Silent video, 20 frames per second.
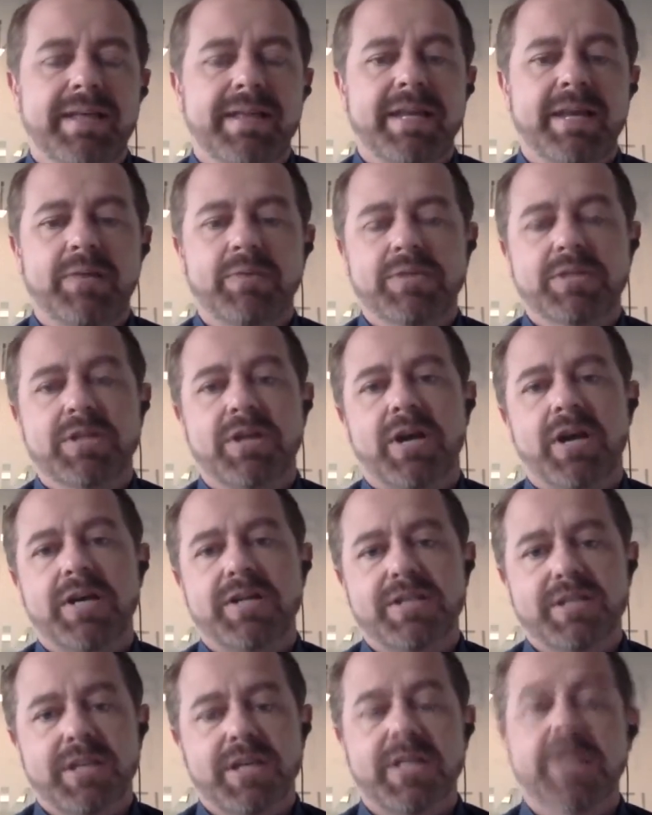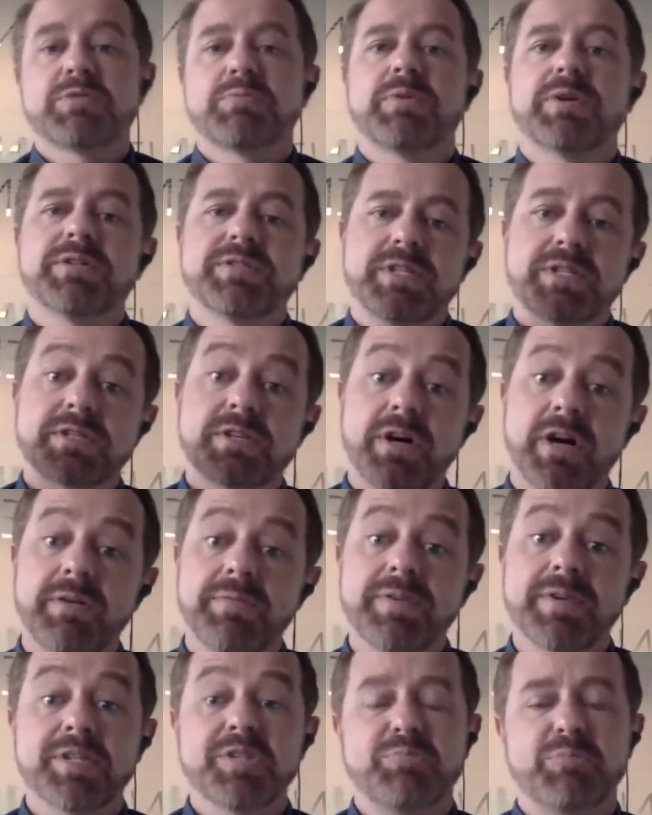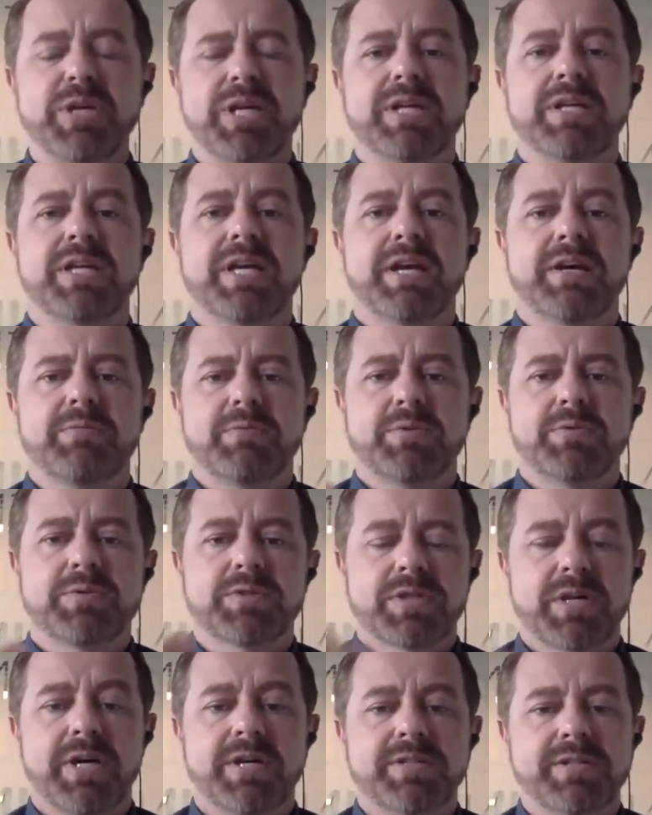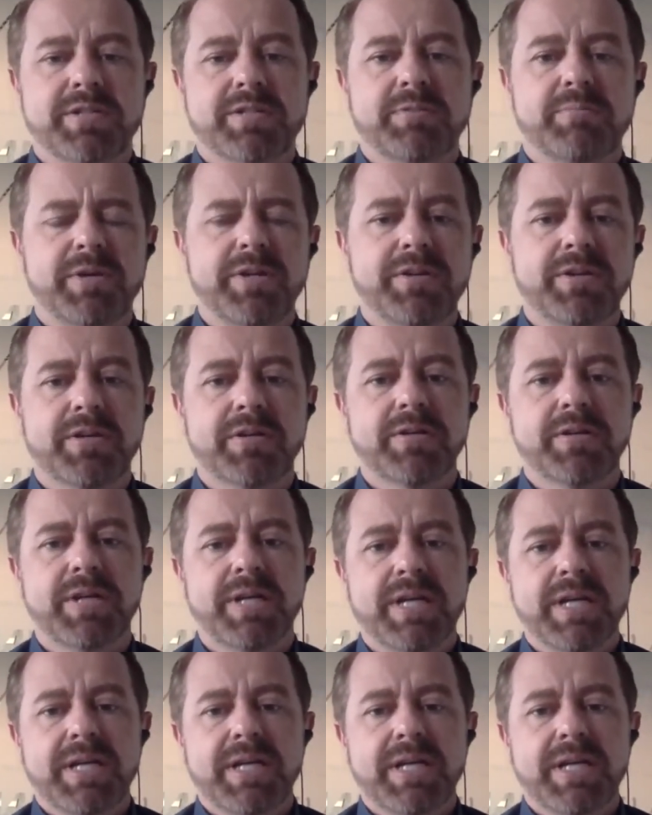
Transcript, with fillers: that was causing it, as well as his confidence being down, which was causing some other